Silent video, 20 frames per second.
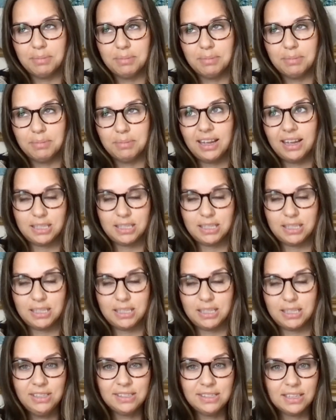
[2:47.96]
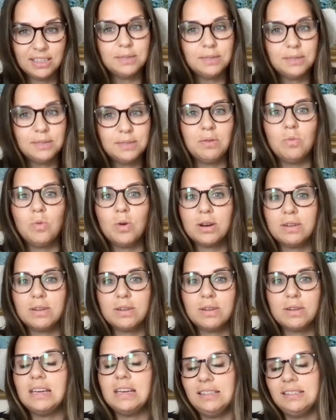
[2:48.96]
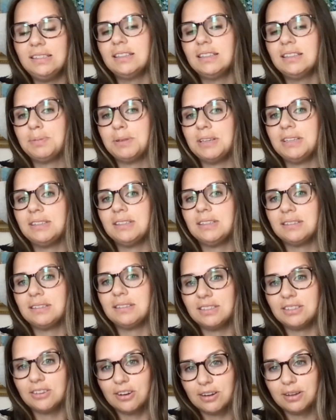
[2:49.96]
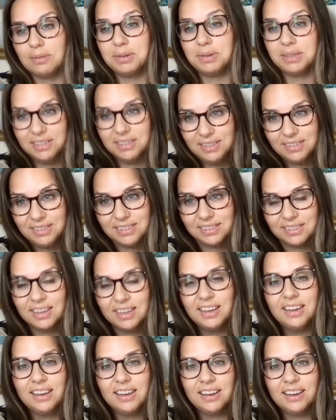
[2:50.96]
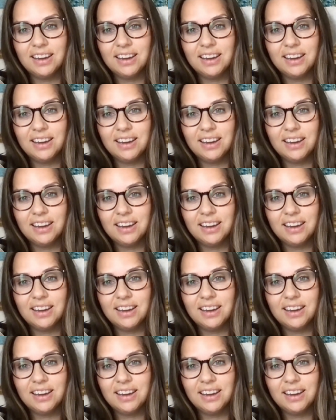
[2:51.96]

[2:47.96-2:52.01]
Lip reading: In my experience, that's been one of the easiest places to start a business.